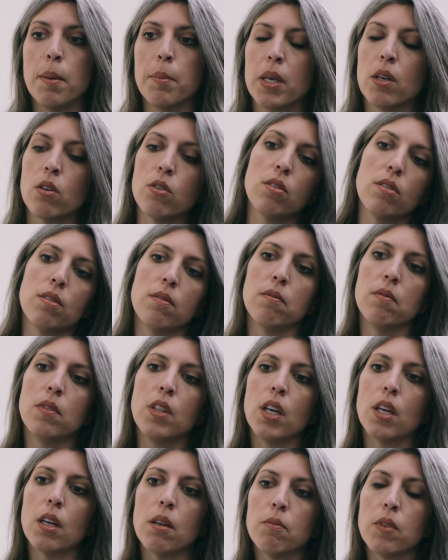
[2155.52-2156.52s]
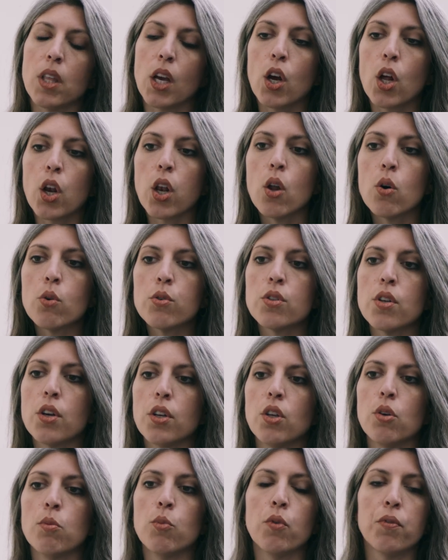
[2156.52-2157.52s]
because the closer
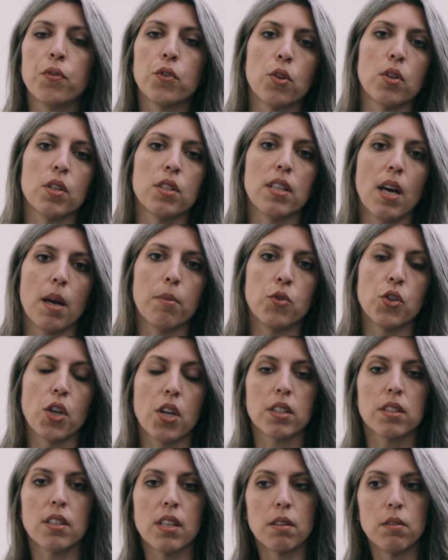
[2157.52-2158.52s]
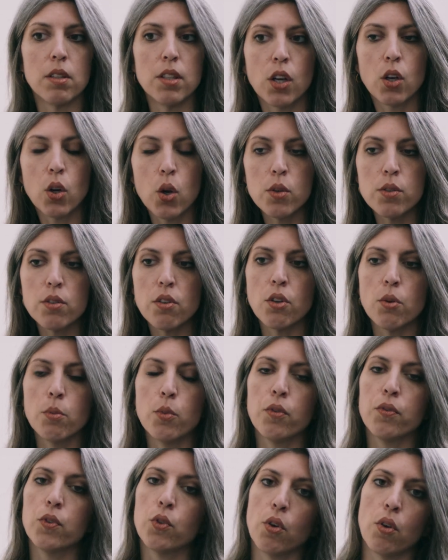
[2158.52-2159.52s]
you move to the subject and the closer you
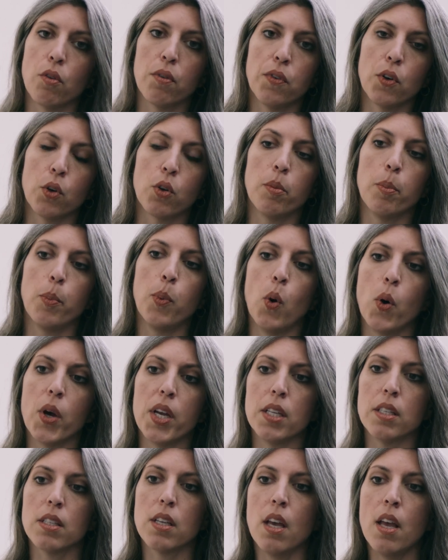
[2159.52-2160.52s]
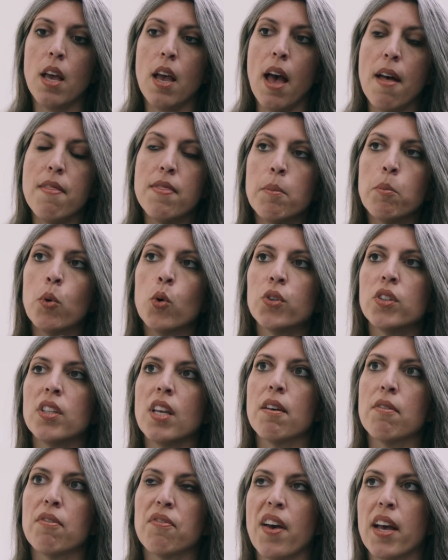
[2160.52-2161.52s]
move to your focal point, and the more
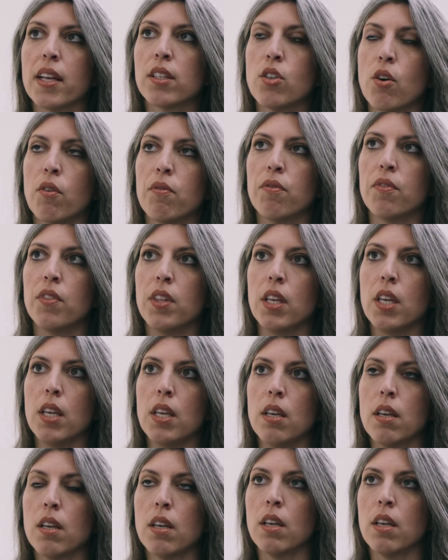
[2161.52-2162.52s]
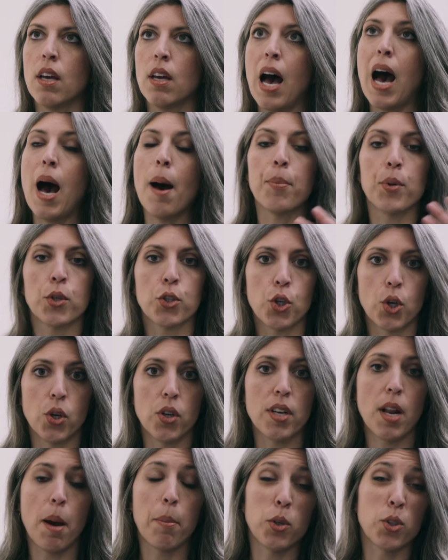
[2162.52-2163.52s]
the effect of the aperture
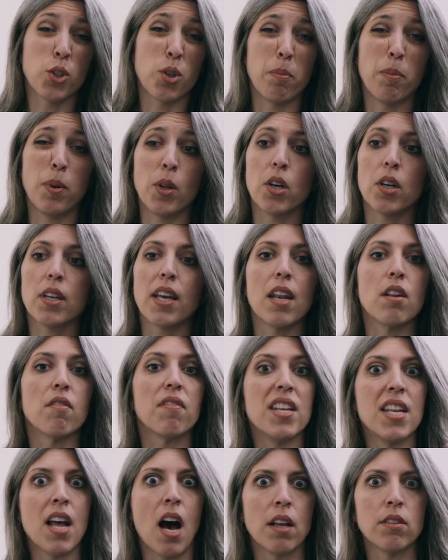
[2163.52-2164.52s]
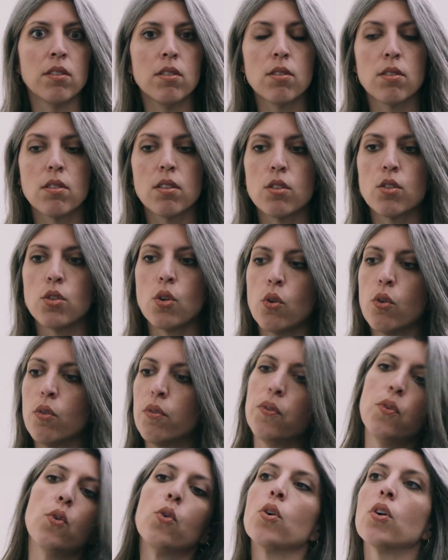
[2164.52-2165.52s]
and aperture blur kind of enhance. So
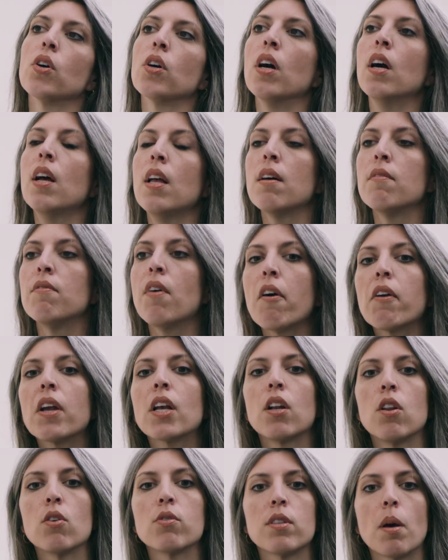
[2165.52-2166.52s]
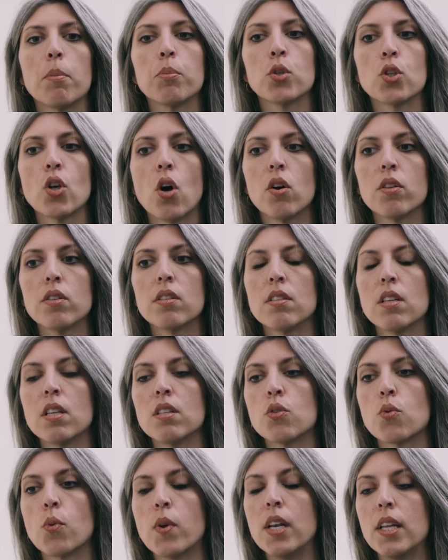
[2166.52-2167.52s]
for very close-up shots,
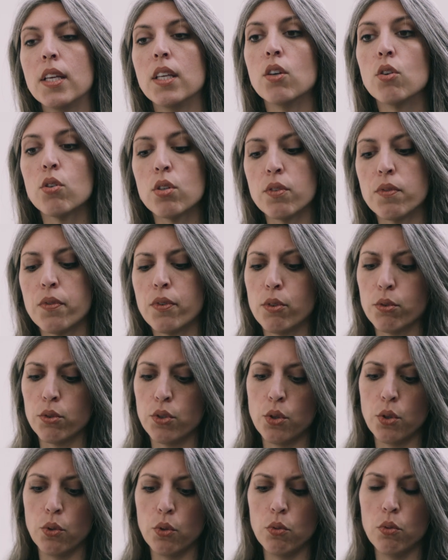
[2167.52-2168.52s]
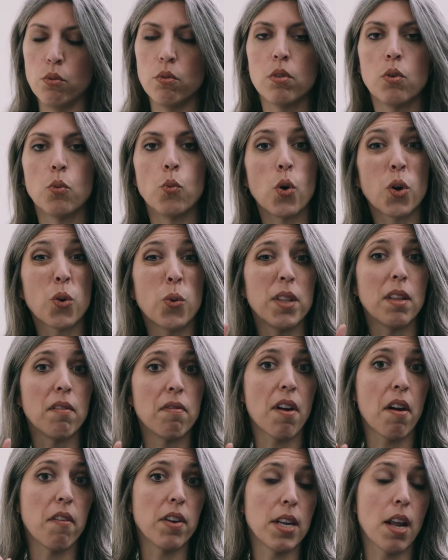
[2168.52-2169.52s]
it's really useful to work with a
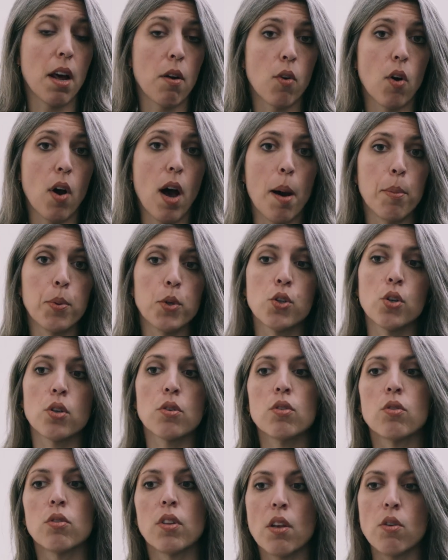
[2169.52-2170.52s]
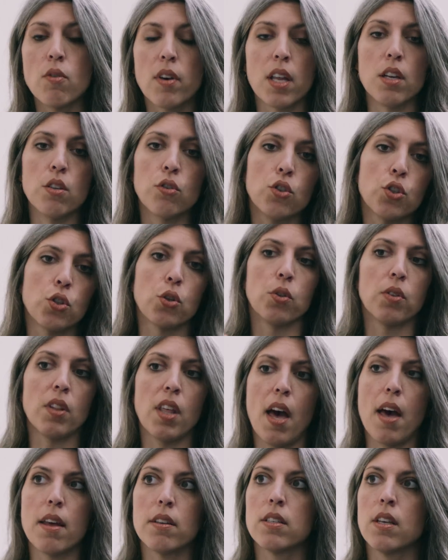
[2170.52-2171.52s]
very narrow aperture so that you can ensure
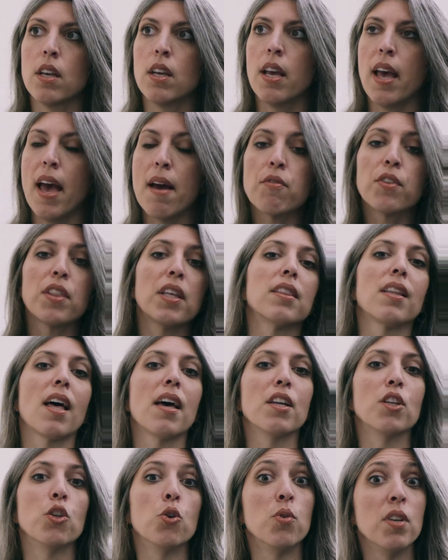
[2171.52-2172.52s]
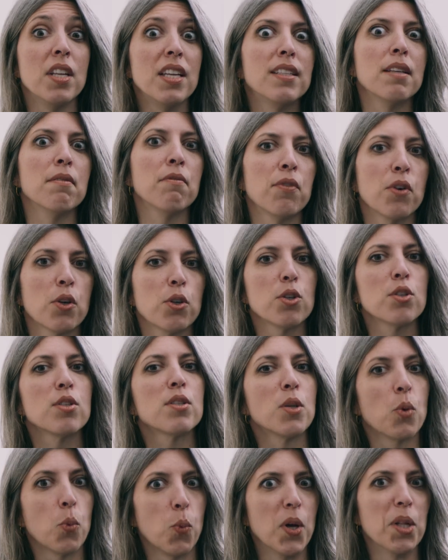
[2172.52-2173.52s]
that everything that you need in
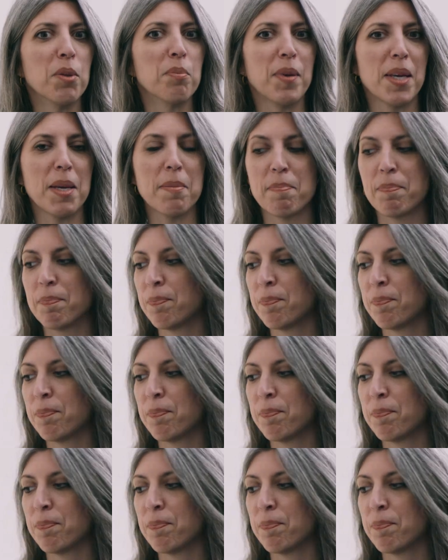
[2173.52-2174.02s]
focus will be.